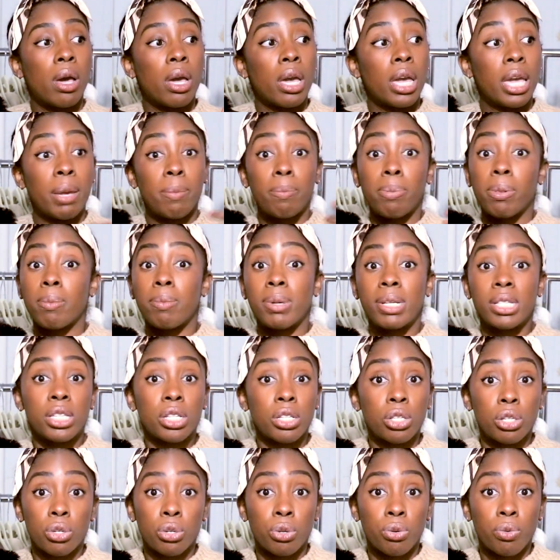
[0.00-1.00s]
implementing
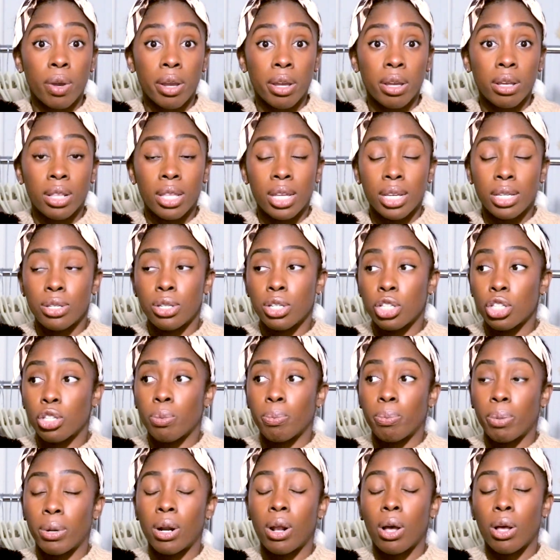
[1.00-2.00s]
the new regulations,
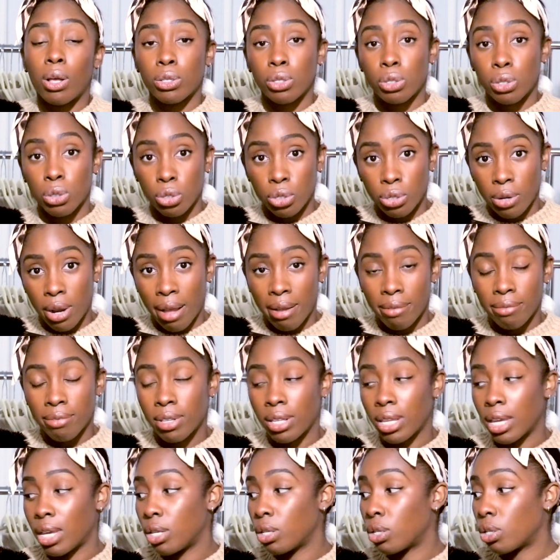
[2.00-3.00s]
but also
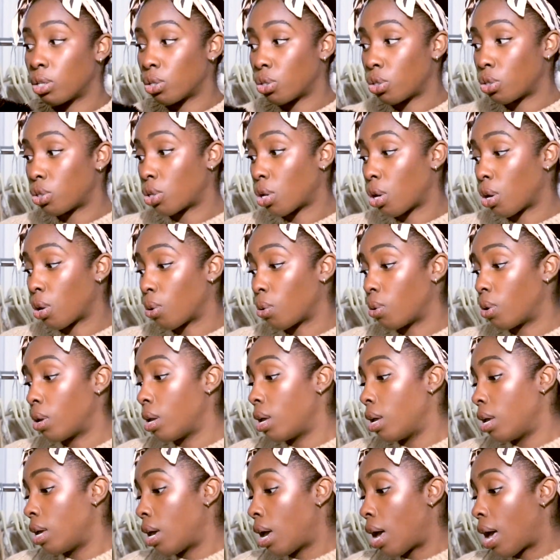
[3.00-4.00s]
traveling, and so
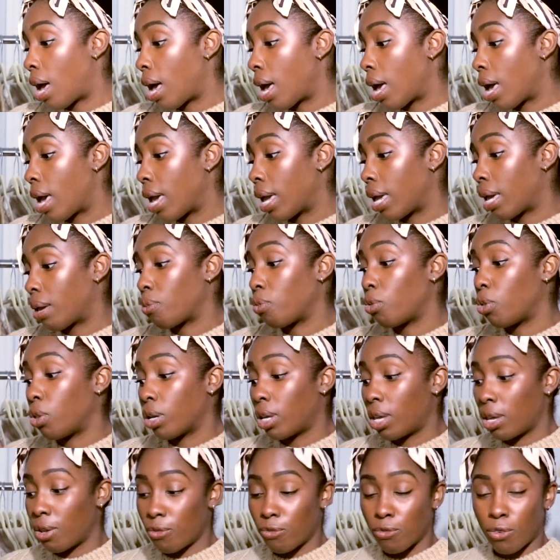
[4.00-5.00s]
I am
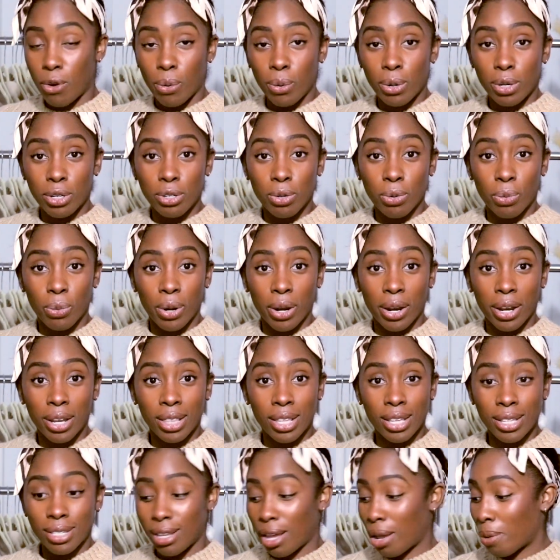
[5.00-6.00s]
looking forward to wearing
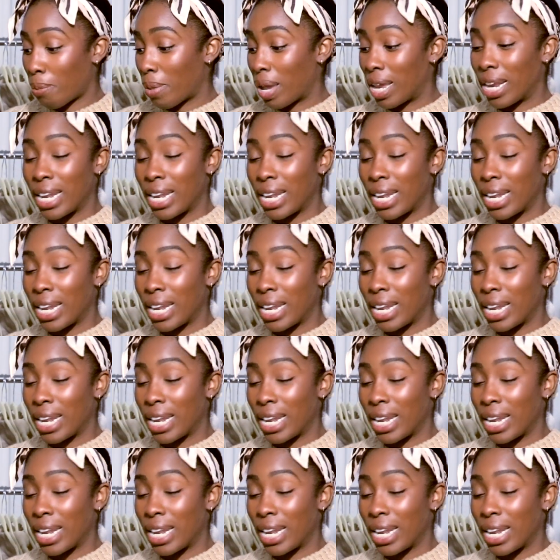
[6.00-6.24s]
this on my